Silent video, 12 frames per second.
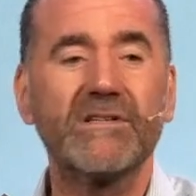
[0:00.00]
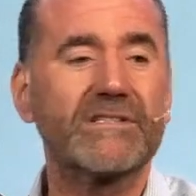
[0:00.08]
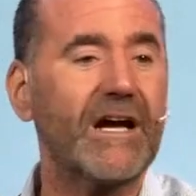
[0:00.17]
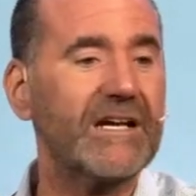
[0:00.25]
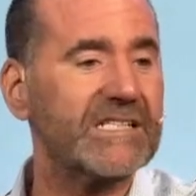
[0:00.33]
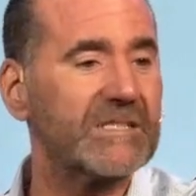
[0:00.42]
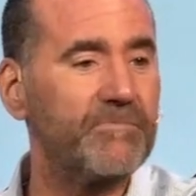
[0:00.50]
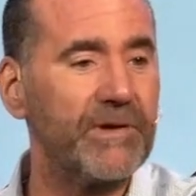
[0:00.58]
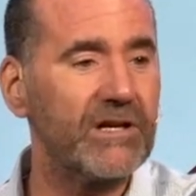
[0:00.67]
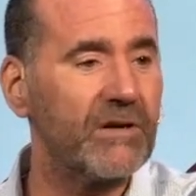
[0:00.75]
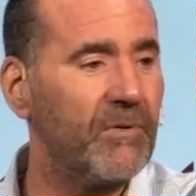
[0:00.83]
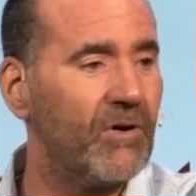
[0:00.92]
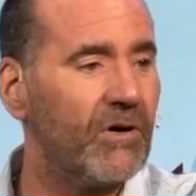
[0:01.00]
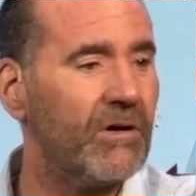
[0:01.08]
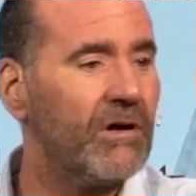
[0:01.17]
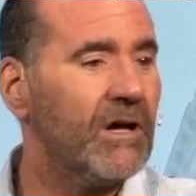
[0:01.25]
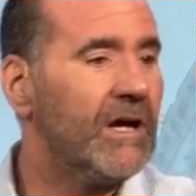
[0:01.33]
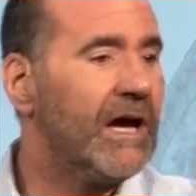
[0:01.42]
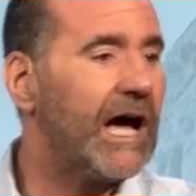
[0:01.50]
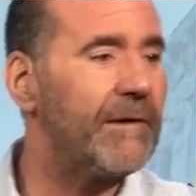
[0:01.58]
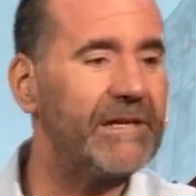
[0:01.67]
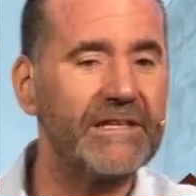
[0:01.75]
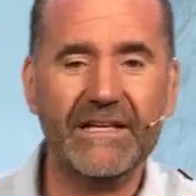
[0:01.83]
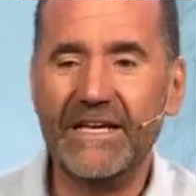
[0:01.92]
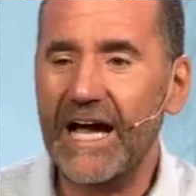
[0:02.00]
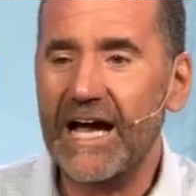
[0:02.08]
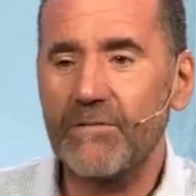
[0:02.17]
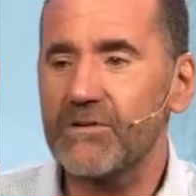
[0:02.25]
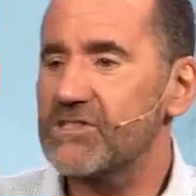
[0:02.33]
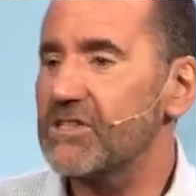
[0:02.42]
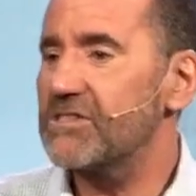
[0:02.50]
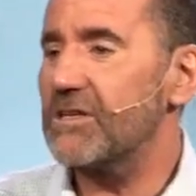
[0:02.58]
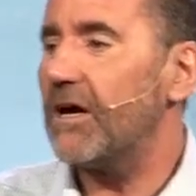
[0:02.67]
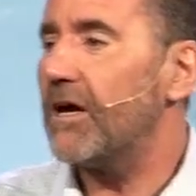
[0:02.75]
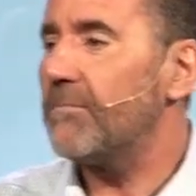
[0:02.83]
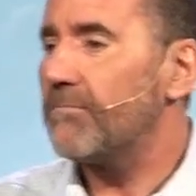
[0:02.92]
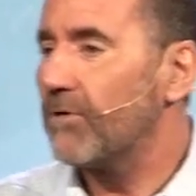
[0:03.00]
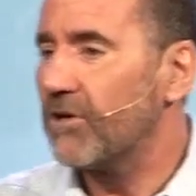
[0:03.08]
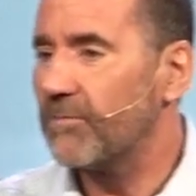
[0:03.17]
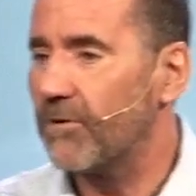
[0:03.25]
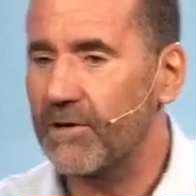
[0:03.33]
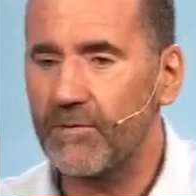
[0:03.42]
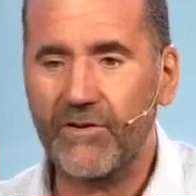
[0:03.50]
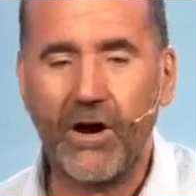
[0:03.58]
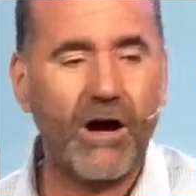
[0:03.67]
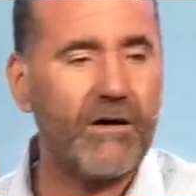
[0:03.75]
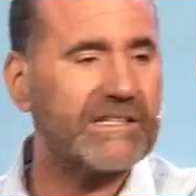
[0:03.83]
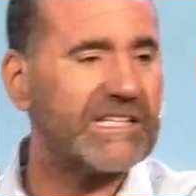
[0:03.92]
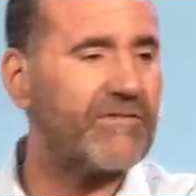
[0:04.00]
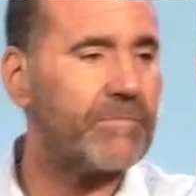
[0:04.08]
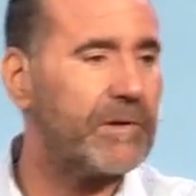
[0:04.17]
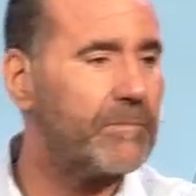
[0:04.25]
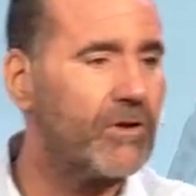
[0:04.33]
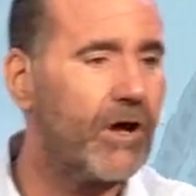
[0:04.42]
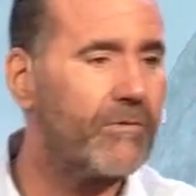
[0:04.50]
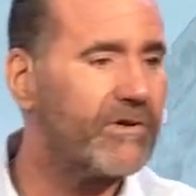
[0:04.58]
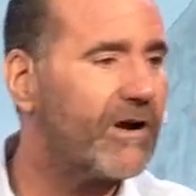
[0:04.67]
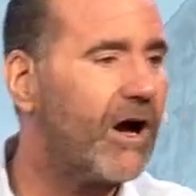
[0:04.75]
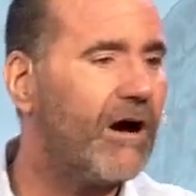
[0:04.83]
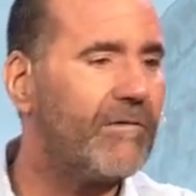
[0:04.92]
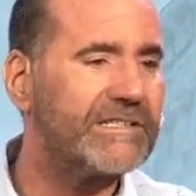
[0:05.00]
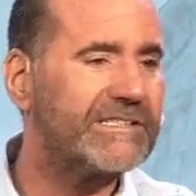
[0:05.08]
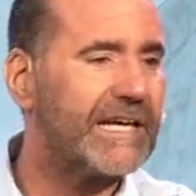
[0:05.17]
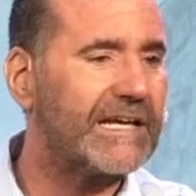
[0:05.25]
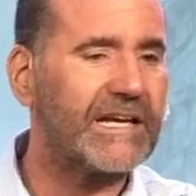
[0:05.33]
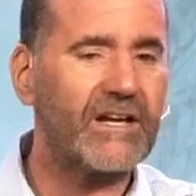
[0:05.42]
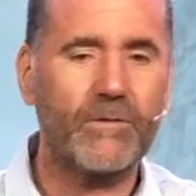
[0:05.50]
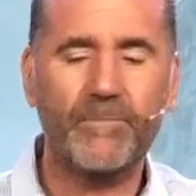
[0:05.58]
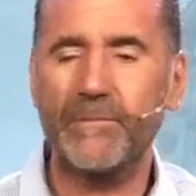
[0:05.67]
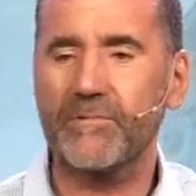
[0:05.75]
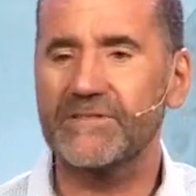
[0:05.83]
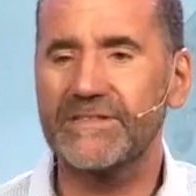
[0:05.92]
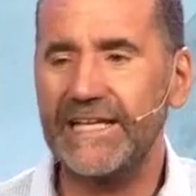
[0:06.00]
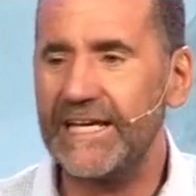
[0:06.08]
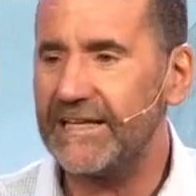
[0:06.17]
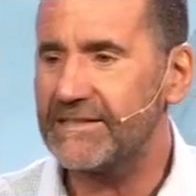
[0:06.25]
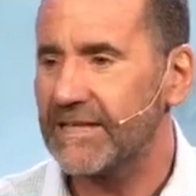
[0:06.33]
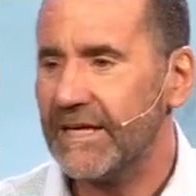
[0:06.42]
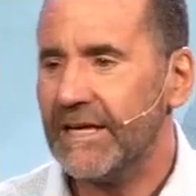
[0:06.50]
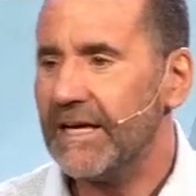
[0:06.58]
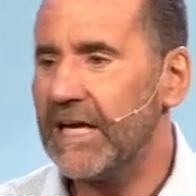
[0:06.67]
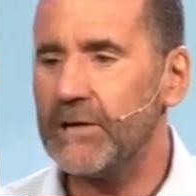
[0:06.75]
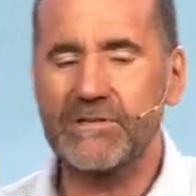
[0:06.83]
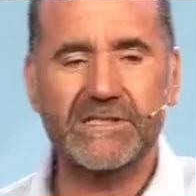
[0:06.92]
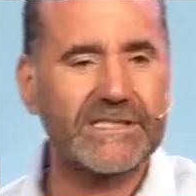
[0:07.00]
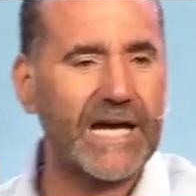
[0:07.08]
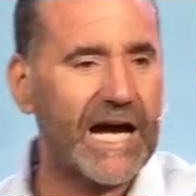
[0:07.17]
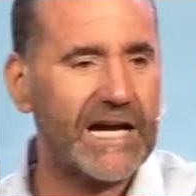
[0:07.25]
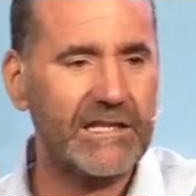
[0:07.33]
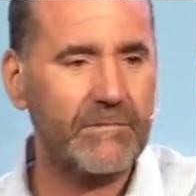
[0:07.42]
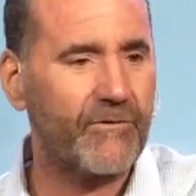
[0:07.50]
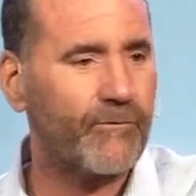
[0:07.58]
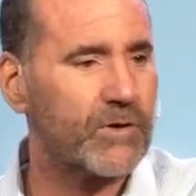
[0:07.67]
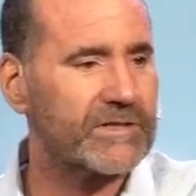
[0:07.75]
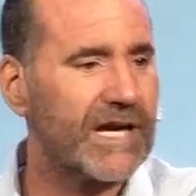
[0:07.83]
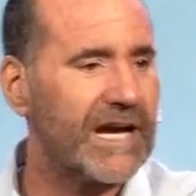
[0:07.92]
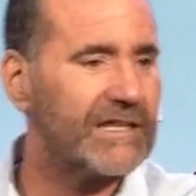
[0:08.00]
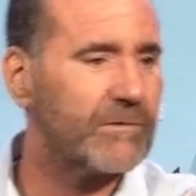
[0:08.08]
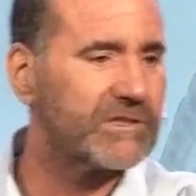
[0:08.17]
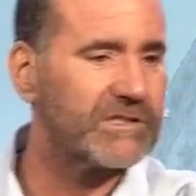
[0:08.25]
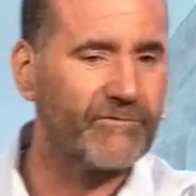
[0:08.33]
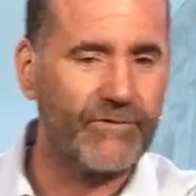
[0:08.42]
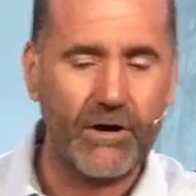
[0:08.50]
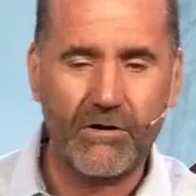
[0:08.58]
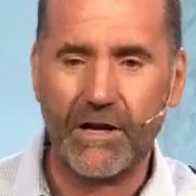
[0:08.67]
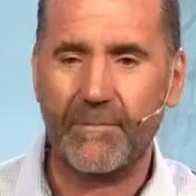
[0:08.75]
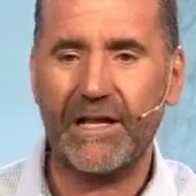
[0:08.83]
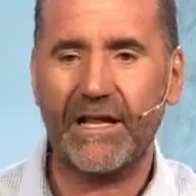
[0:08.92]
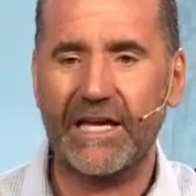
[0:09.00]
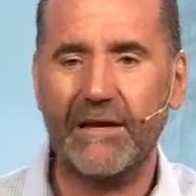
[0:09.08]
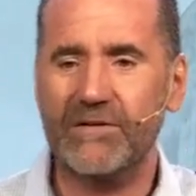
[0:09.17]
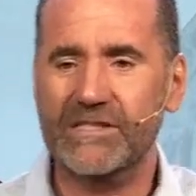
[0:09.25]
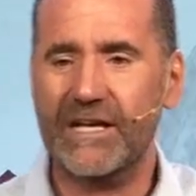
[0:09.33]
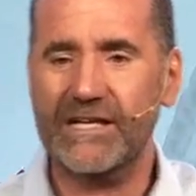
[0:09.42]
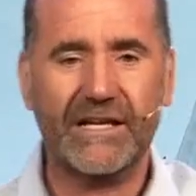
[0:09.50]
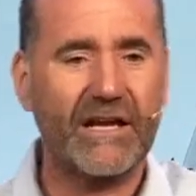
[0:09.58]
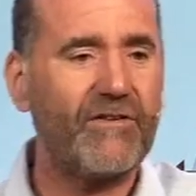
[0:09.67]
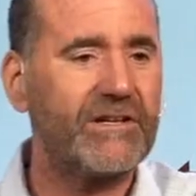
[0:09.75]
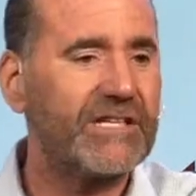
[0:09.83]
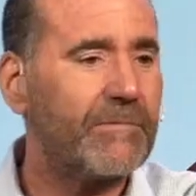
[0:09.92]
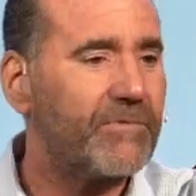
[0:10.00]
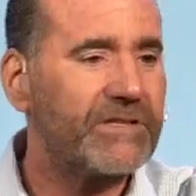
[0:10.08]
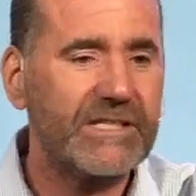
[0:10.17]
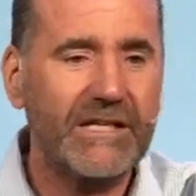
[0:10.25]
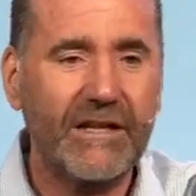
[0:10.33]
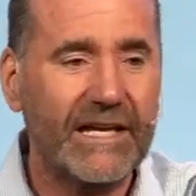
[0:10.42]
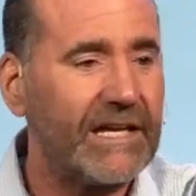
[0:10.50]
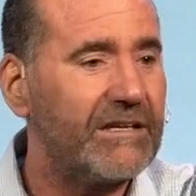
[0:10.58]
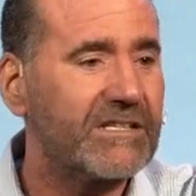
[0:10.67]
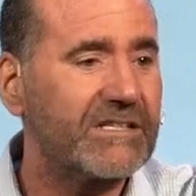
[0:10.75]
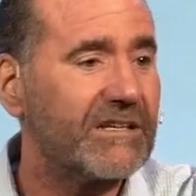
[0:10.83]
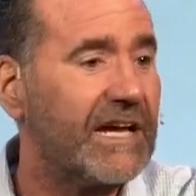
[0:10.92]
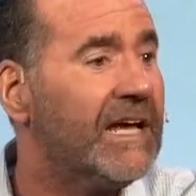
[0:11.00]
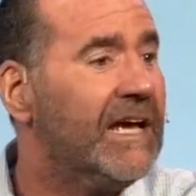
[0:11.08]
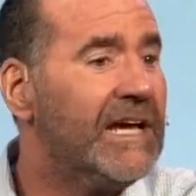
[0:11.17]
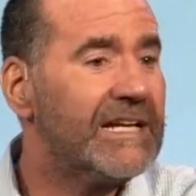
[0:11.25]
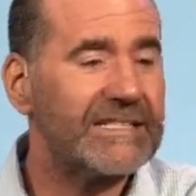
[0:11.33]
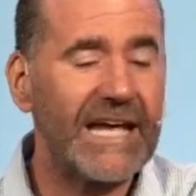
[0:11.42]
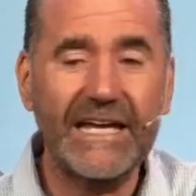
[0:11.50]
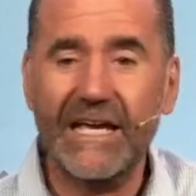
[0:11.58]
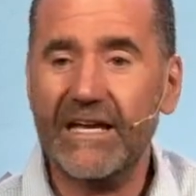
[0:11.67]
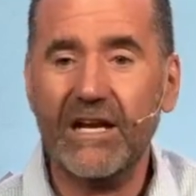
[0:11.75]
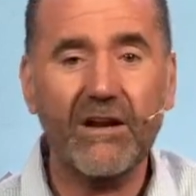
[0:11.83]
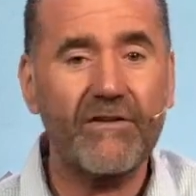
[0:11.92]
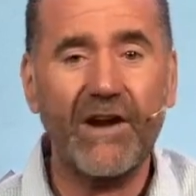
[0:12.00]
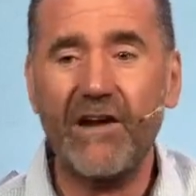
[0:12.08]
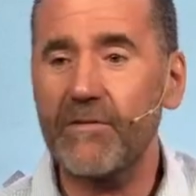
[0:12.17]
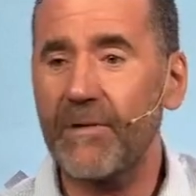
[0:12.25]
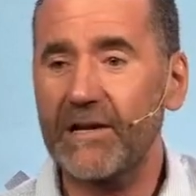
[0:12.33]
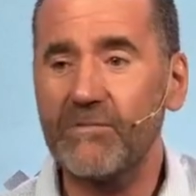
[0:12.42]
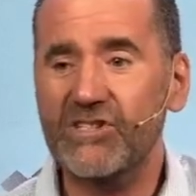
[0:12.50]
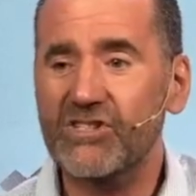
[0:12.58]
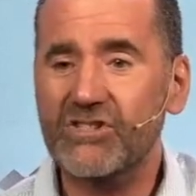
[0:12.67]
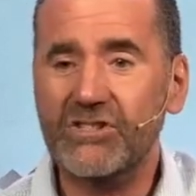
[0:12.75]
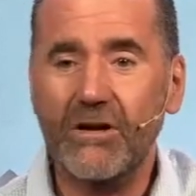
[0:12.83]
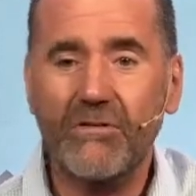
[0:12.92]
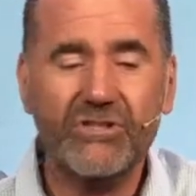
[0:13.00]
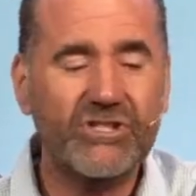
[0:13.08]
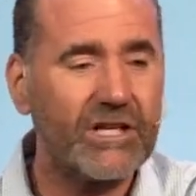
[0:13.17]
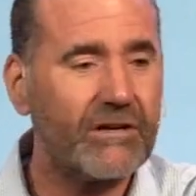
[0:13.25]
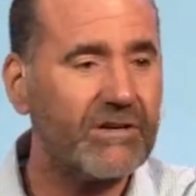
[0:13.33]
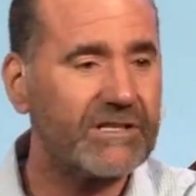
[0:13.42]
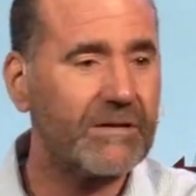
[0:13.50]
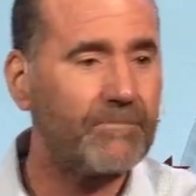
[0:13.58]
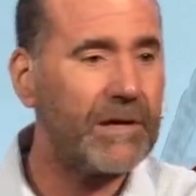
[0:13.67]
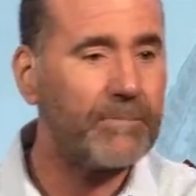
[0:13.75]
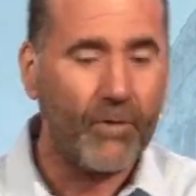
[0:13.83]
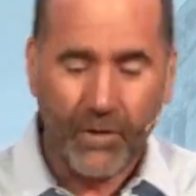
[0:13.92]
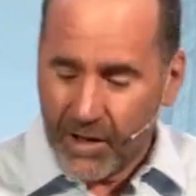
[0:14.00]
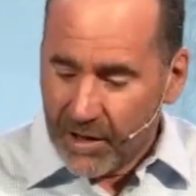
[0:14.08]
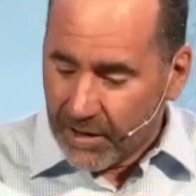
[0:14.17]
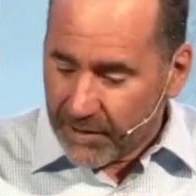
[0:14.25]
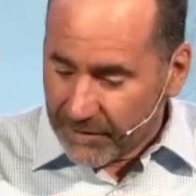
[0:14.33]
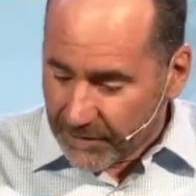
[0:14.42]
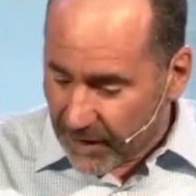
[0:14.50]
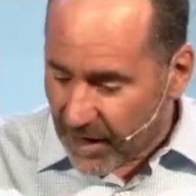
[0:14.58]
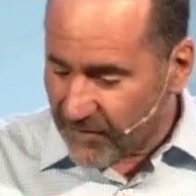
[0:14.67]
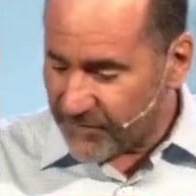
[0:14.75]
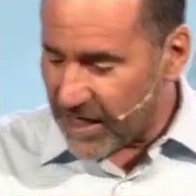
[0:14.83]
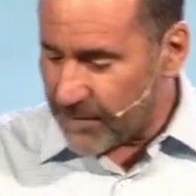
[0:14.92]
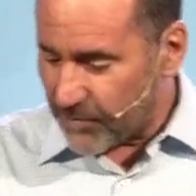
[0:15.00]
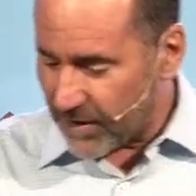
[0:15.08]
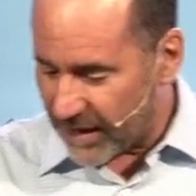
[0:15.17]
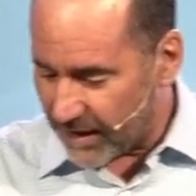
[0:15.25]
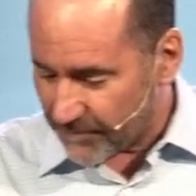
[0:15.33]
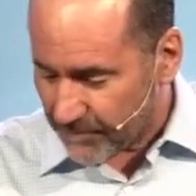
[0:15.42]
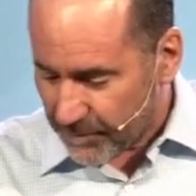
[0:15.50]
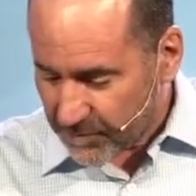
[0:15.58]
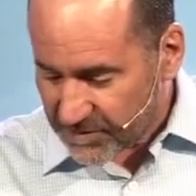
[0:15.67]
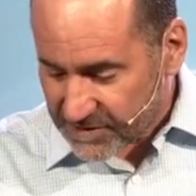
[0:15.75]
was hospitable. I mean, the guy was just unbelievable. He was always having people over, always taking care of people's needs. He was tithing before tithing was in vogue. I mean, like, he was, like, giving 10%. Like, he's just, like, taking care of everybody. He was so generous, and people loved Abraham. People